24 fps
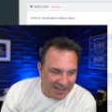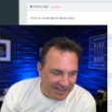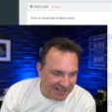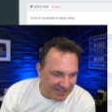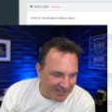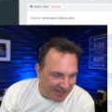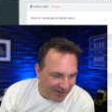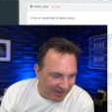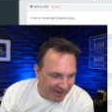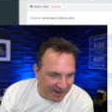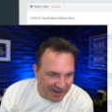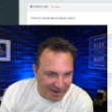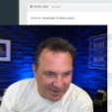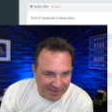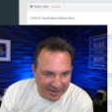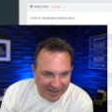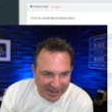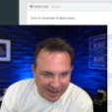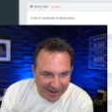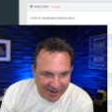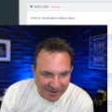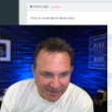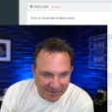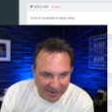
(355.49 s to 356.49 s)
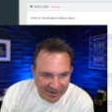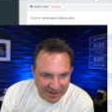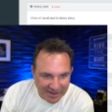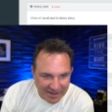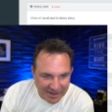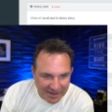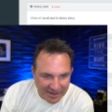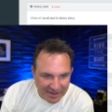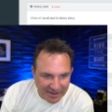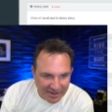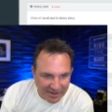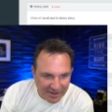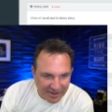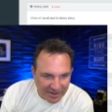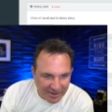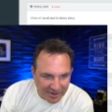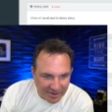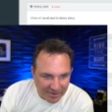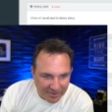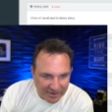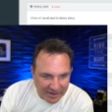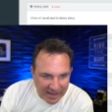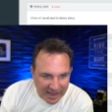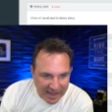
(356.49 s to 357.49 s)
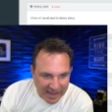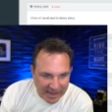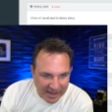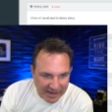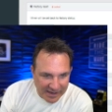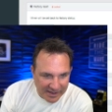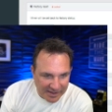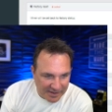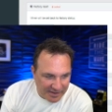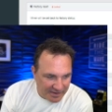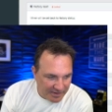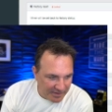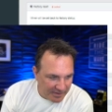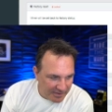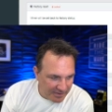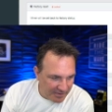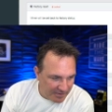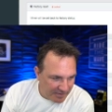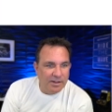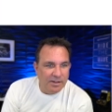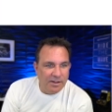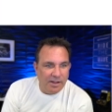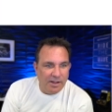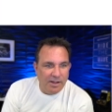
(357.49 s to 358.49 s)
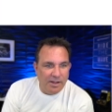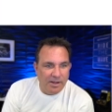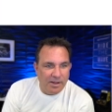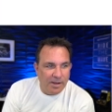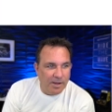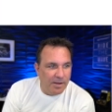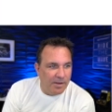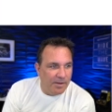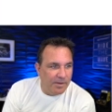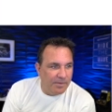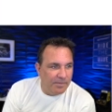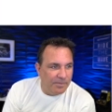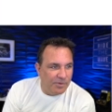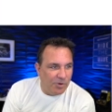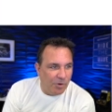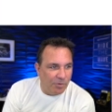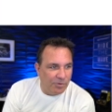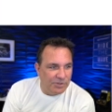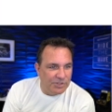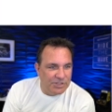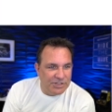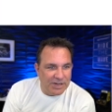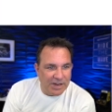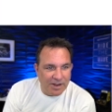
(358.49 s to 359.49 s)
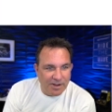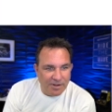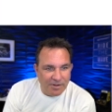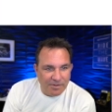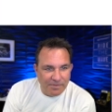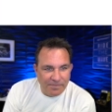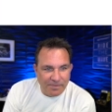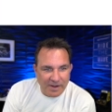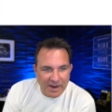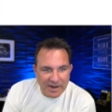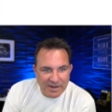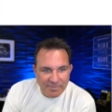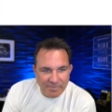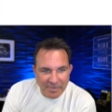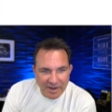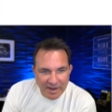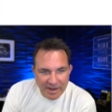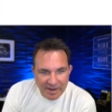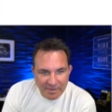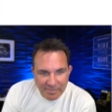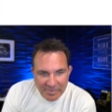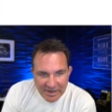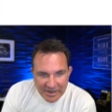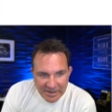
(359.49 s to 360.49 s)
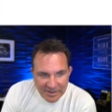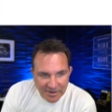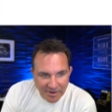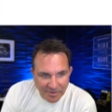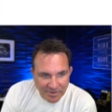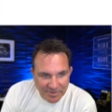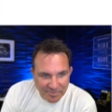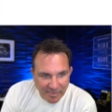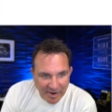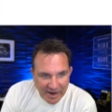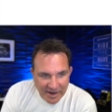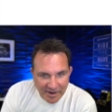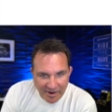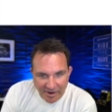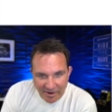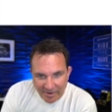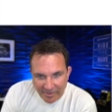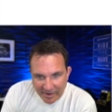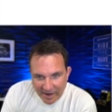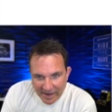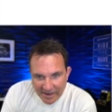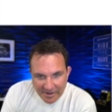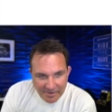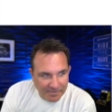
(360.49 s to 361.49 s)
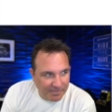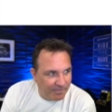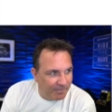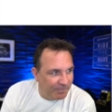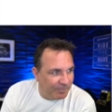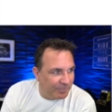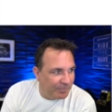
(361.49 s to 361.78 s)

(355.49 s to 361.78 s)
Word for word: So here we go. Okay. Uh, Goldshell, find my Mini-Doge miner, right?